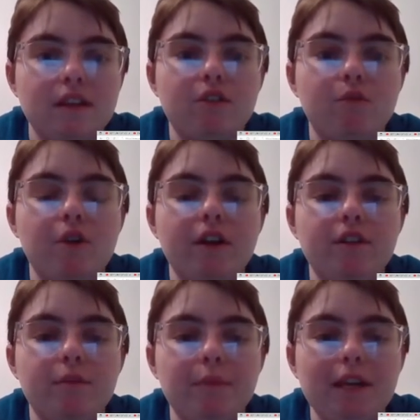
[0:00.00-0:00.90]
That's one
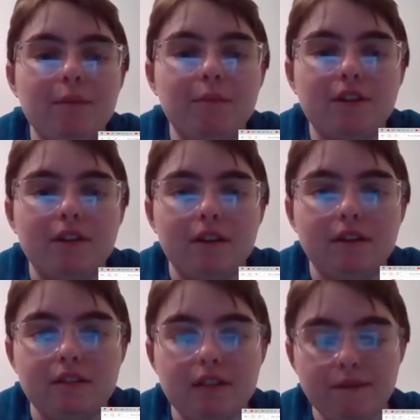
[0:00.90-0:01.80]
of the memes.
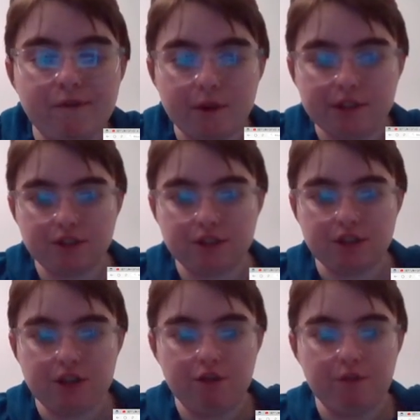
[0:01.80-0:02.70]
Team Fortress
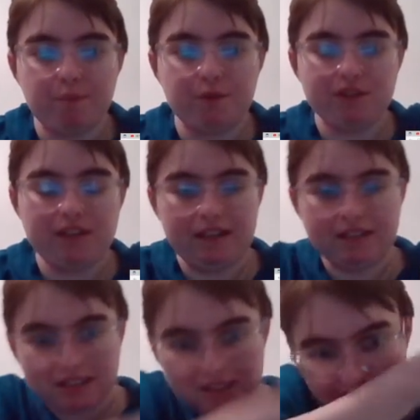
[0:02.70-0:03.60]
2
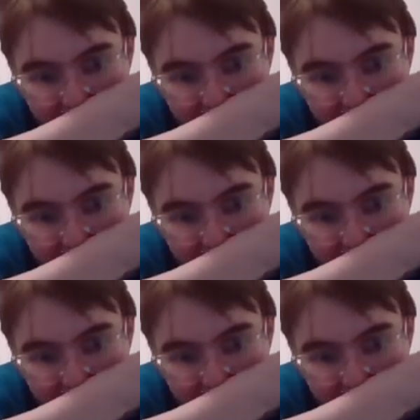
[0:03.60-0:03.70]
presents